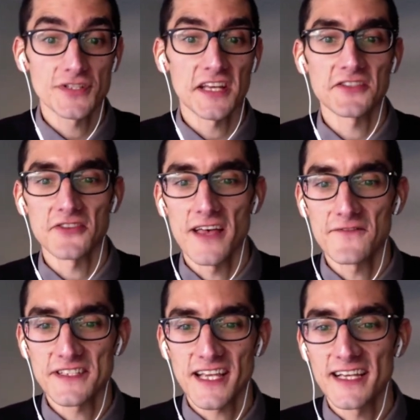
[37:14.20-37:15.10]
the presenter
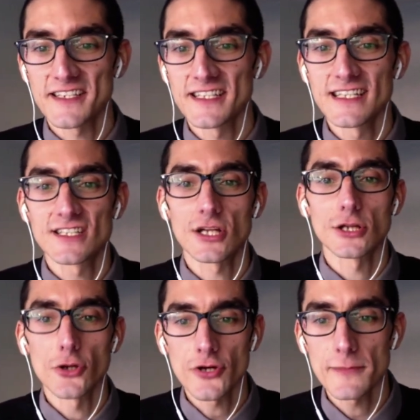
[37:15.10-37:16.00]
emphasized the need
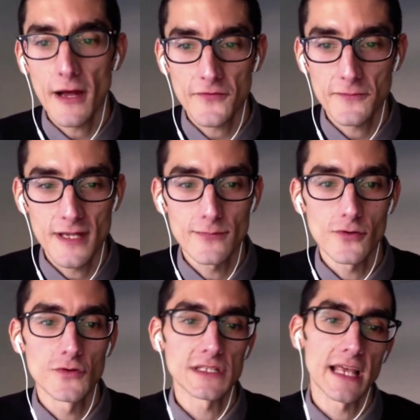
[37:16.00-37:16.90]
to learn about the
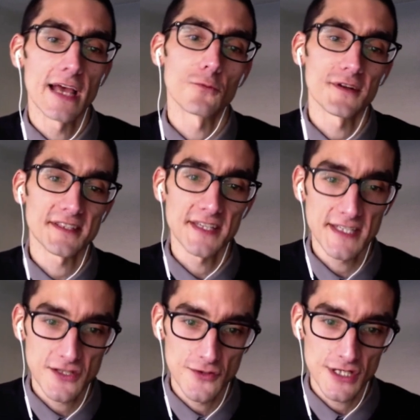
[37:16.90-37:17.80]
people whose land one
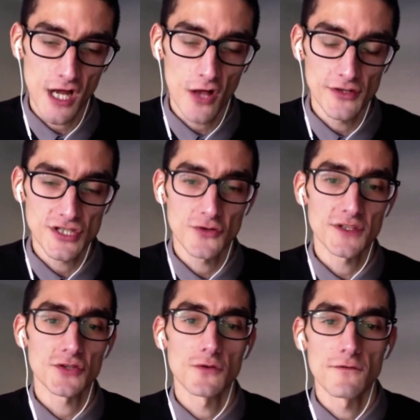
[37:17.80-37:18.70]
seeks to acknowledge
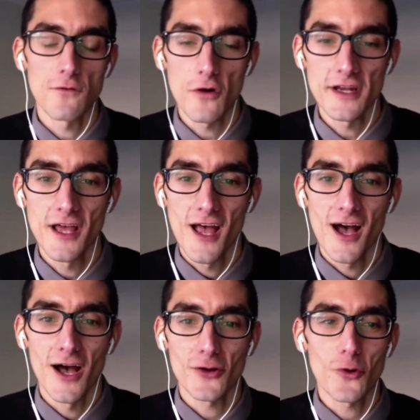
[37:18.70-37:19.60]
so as to avoid
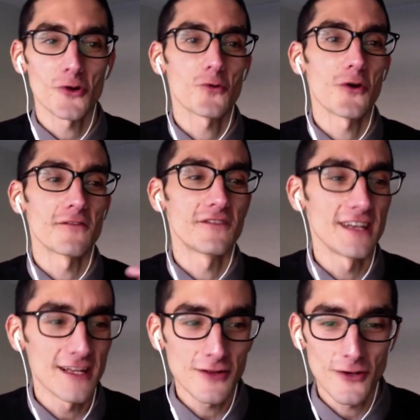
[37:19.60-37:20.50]
uh, quote unquote
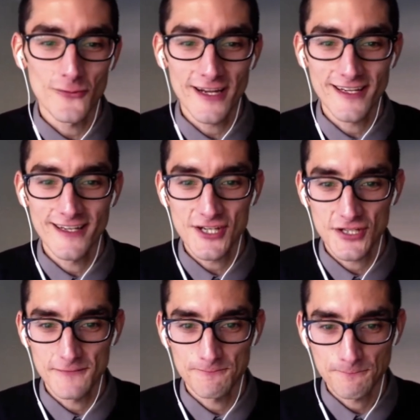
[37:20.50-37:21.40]
vanilla
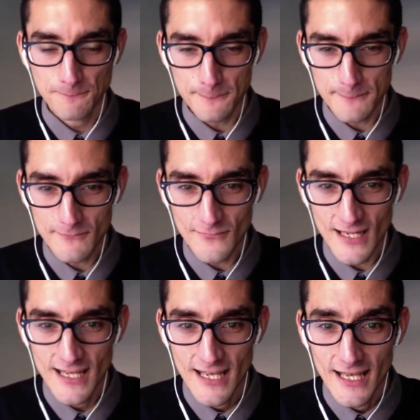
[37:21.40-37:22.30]
recognition.
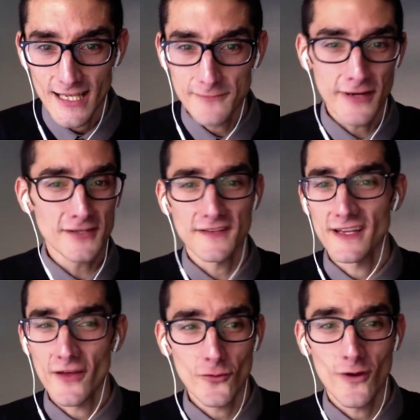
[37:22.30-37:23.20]
Compared
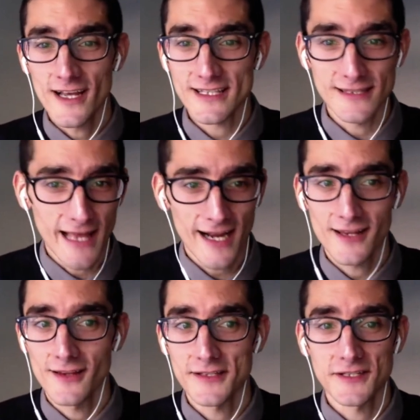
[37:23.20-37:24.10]
to the otherwise
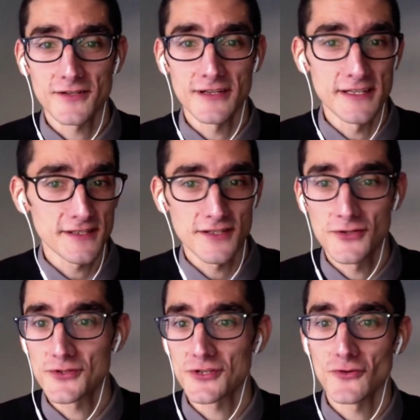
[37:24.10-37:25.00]
lackluster
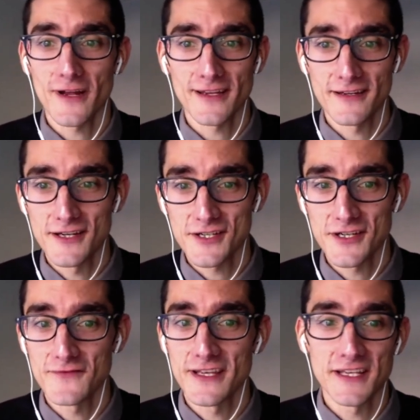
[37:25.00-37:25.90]
institutional
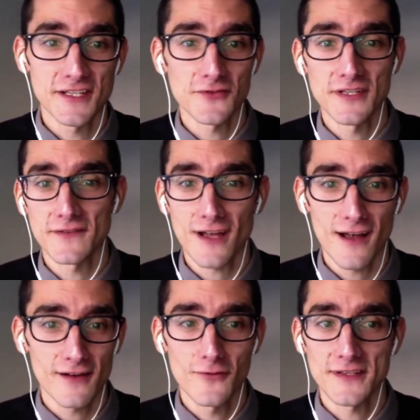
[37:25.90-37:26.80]
recognition of the histories
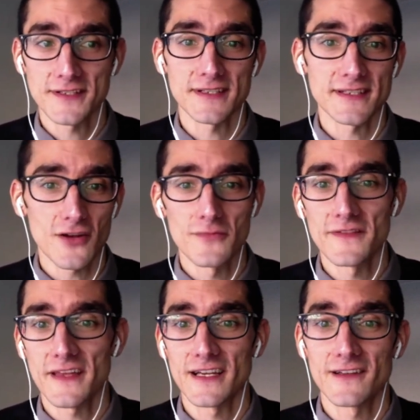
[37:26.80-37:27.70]
of conquest and
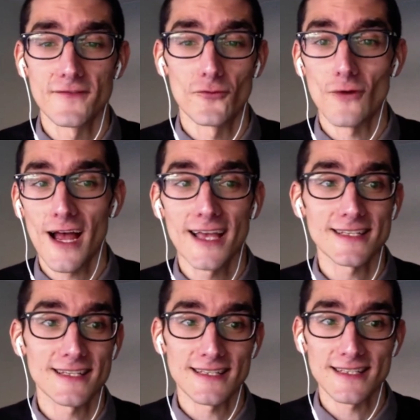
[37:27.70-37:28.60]
settlement that had given
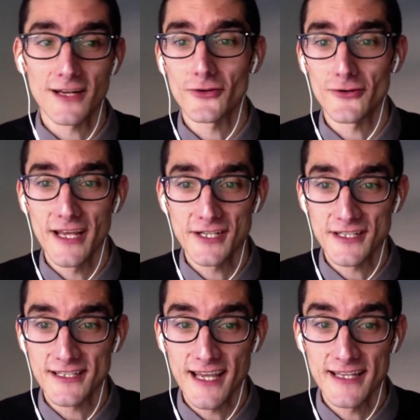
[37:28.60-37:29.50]
rise to settler
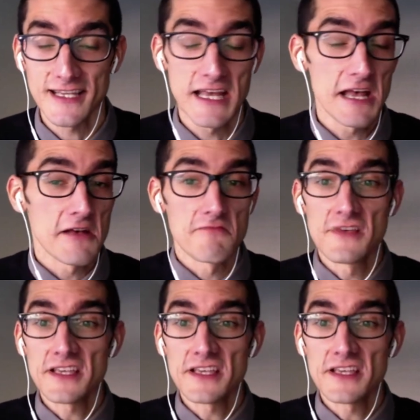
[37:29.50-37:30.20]
nation states,